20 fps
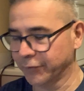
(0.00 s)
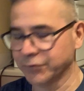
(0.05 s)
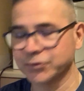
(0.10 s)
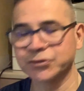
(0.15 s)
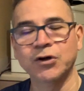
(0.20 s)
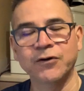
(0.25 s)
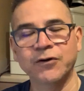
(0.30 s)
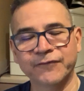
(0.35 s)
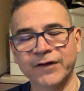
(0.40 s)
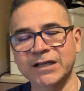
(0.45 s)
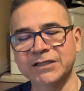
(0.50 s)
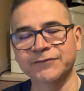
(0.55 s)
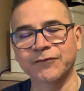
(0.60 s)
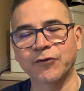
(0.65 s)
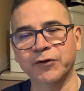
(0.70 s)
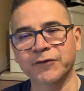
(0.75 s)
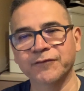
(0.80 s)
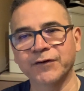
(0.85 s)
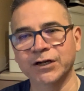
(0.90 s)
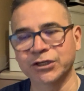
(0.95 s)
There's no fast
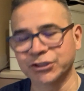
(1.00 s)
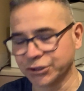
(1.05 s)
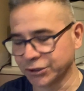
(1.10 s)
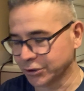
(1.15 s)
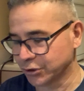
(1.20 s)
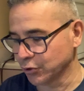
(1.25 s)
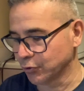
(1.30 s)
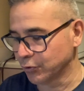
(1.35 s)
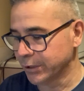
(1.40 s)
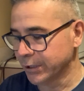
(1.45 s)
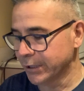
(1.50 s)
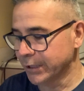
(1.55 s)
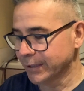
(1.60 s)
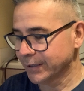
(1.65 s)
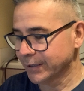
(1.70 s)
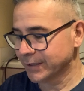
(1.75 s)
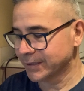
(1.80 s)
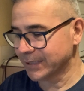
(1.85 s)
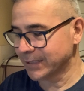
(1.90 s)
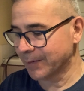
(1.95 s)
forward function. So
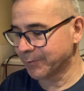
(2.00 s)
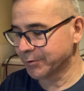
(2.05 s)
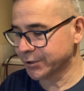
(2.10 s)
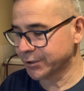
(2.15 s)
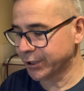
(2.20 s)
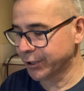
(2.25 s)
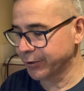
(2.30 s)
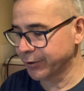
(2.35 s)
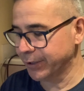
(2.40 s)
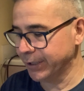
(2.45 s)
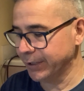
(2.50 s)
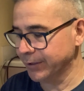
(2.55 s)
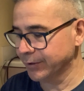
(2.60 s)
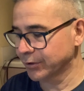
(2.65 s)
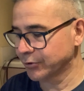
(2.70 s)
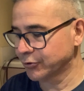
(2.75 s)
the cybersecurity